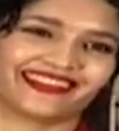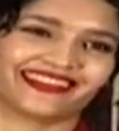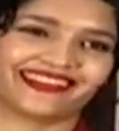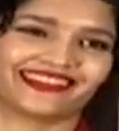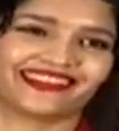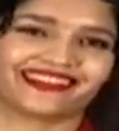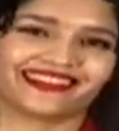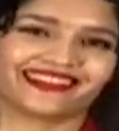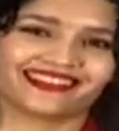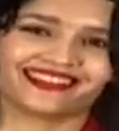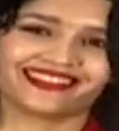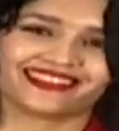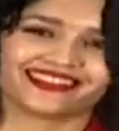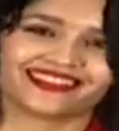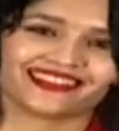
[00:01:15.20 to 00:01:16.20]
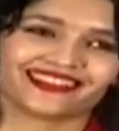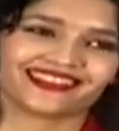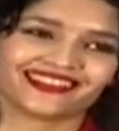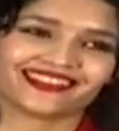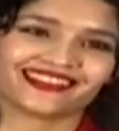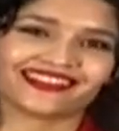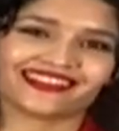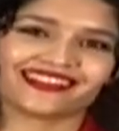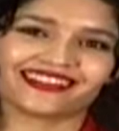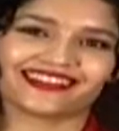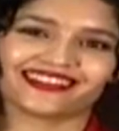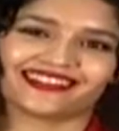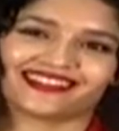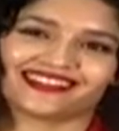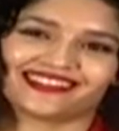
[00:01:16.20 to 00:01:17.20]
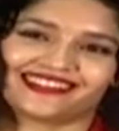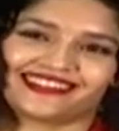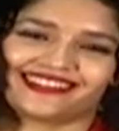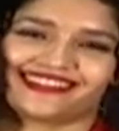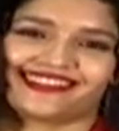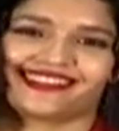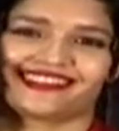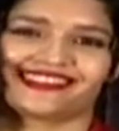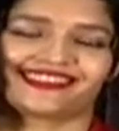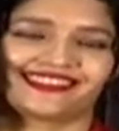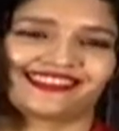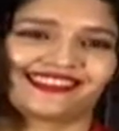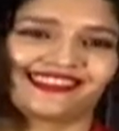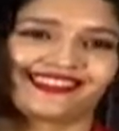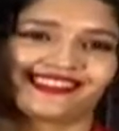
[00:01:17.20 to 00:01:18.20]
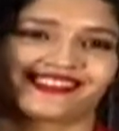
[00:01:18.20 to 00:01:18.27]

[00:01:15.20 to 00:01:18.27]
(silent)